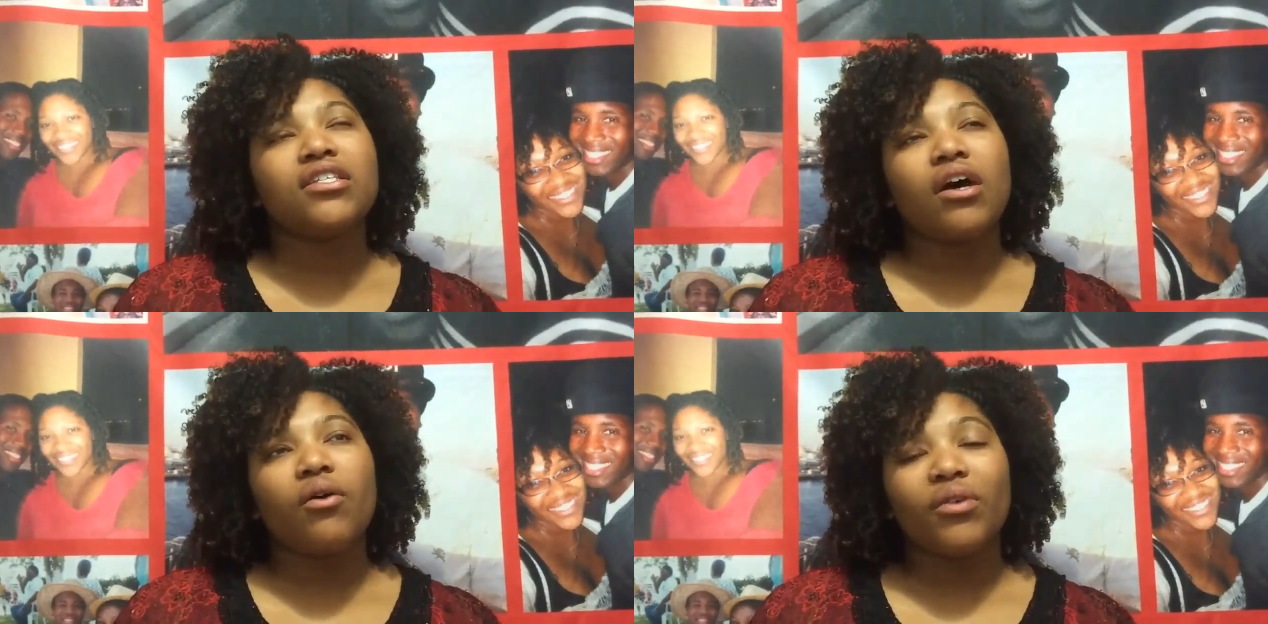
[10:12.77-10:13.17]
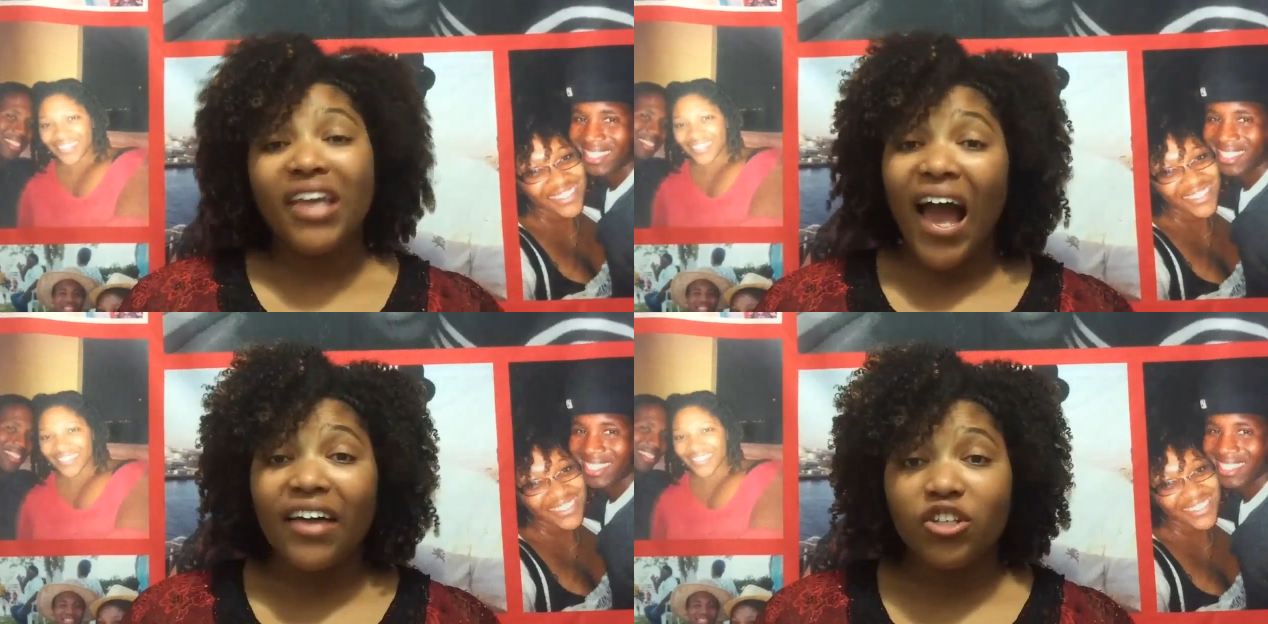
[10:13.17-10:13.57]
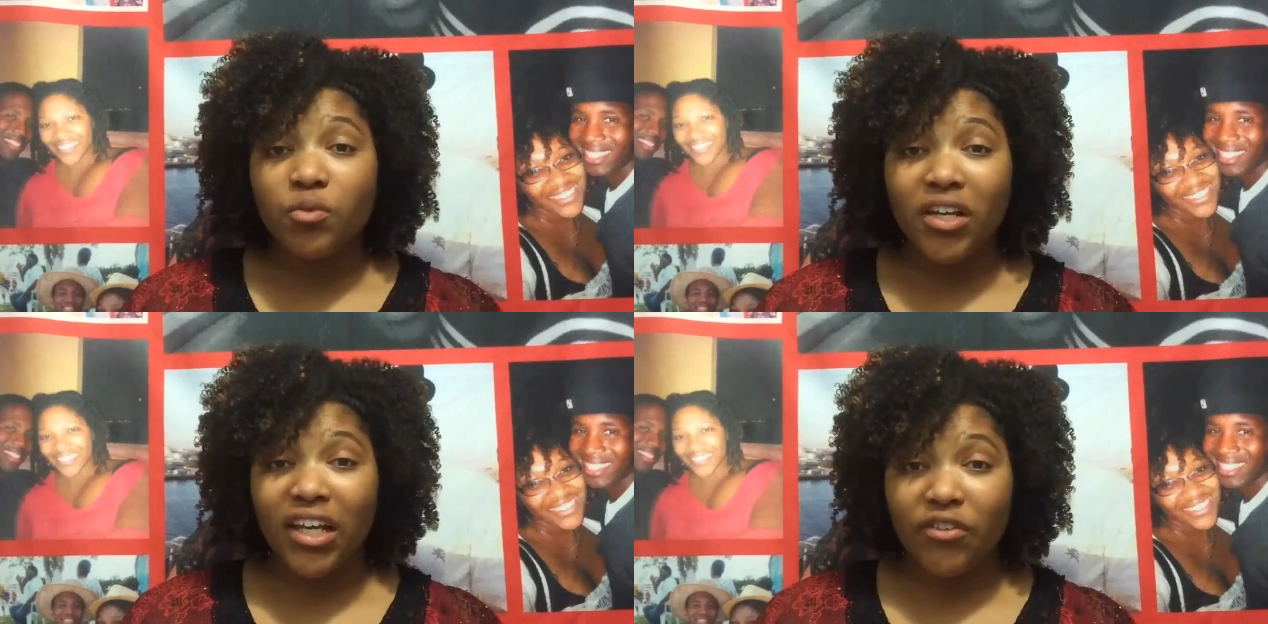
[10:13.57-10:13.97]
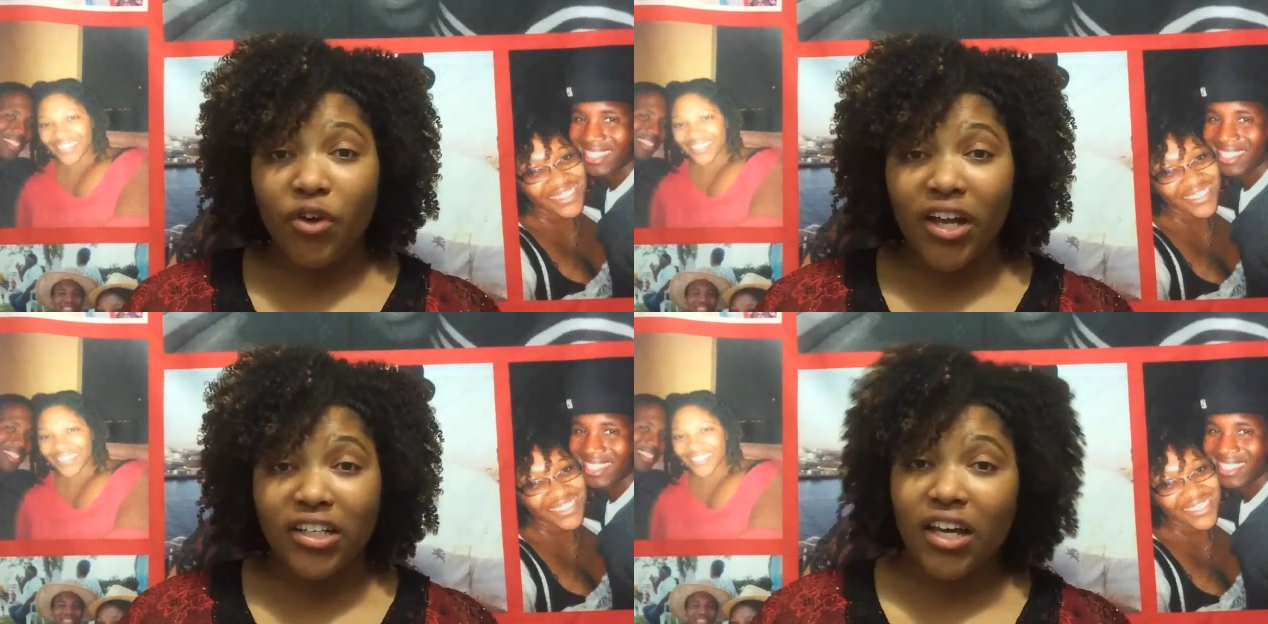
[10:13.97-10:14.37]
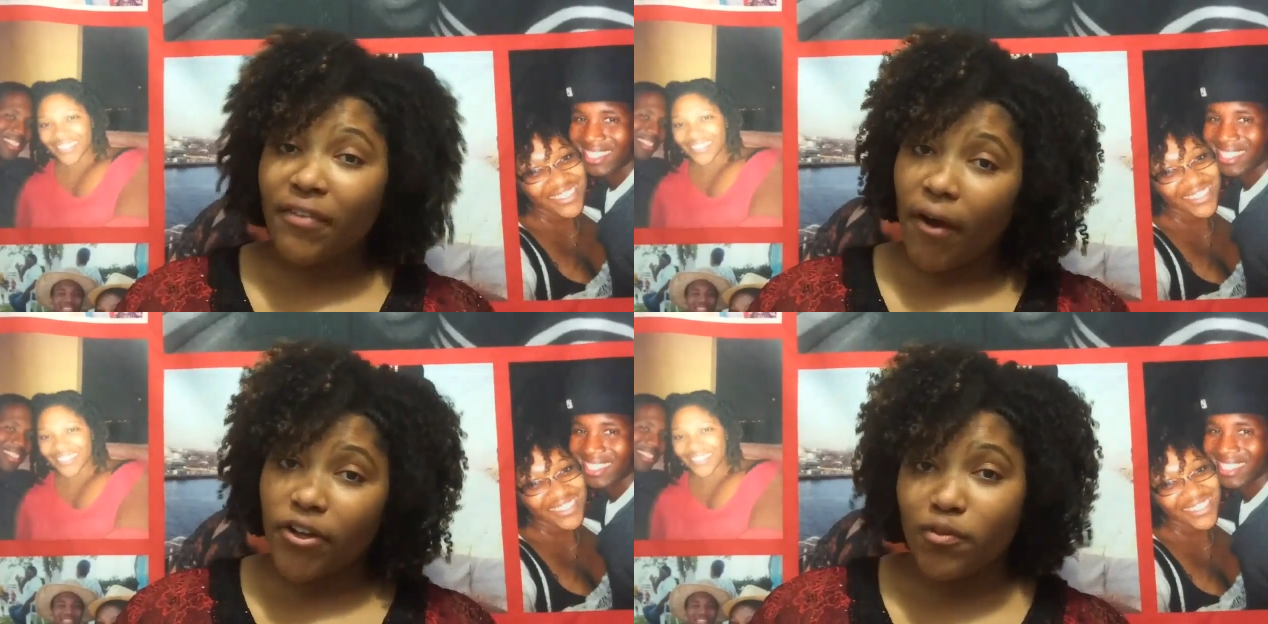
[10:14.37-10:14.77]
Speaker 1: So yeah, I just want to give you an
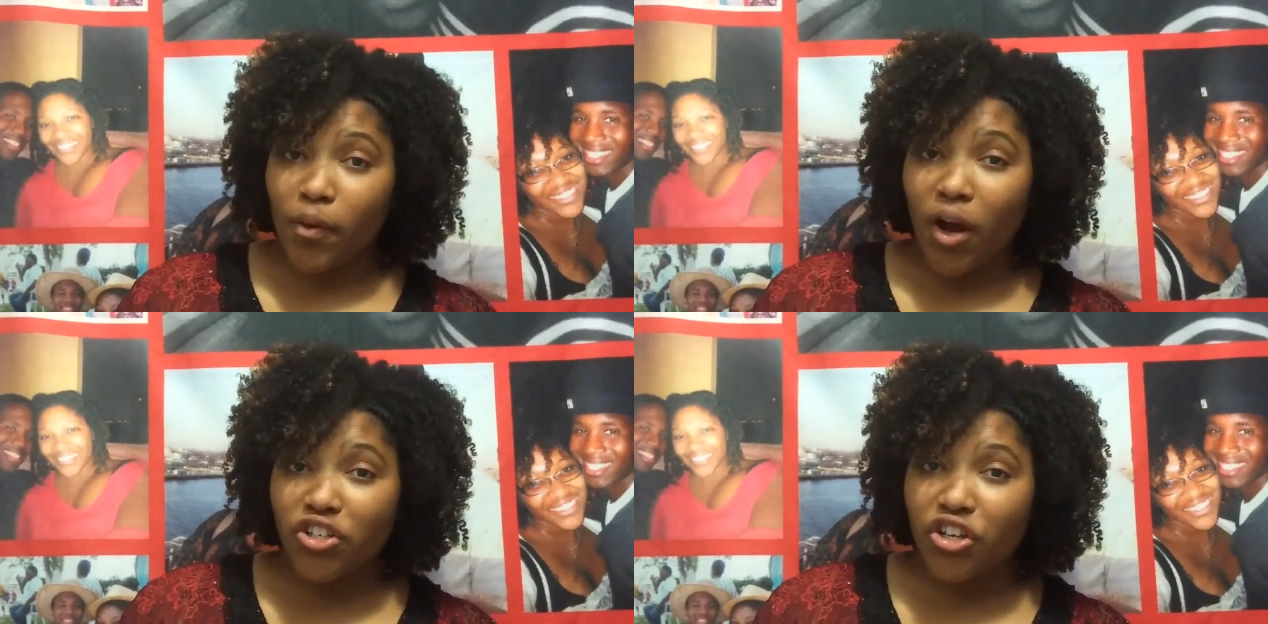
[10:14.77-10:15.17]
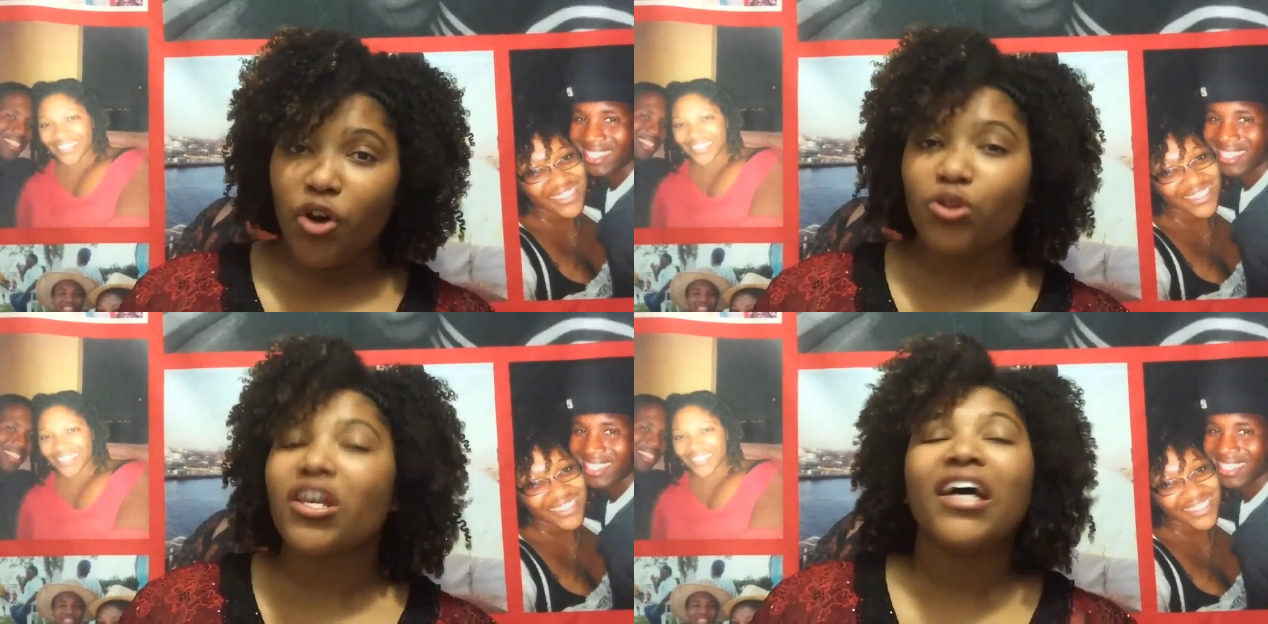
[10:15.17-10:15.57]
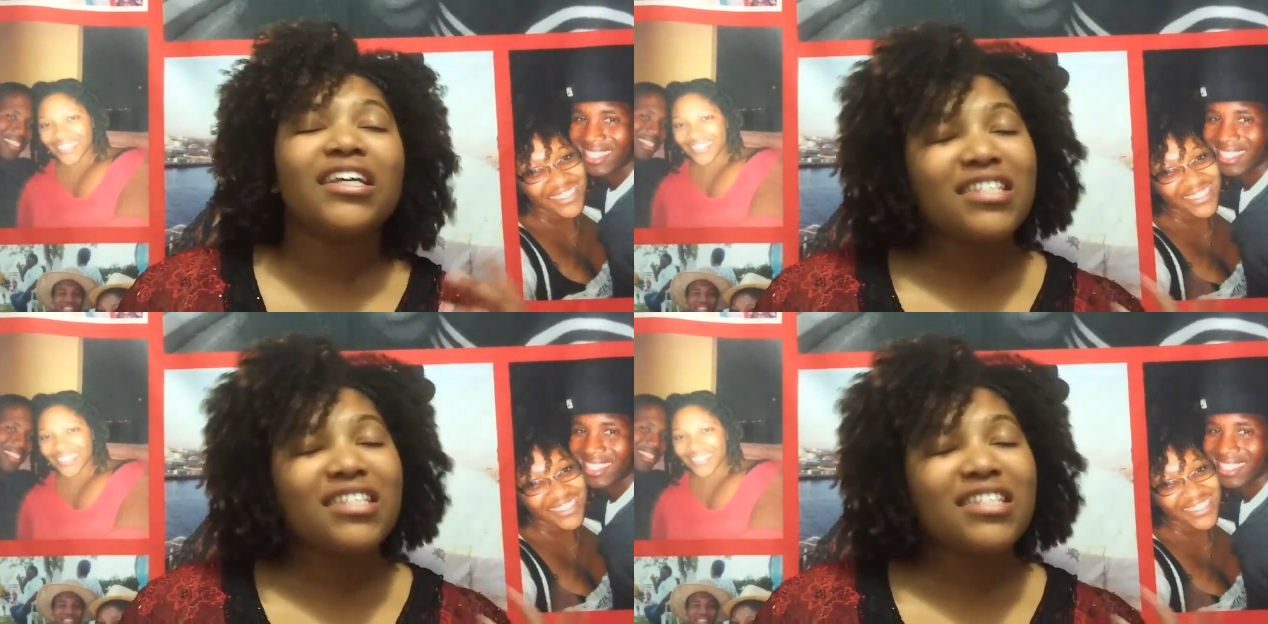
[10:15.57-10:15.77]
idea of how I do my wash and goes.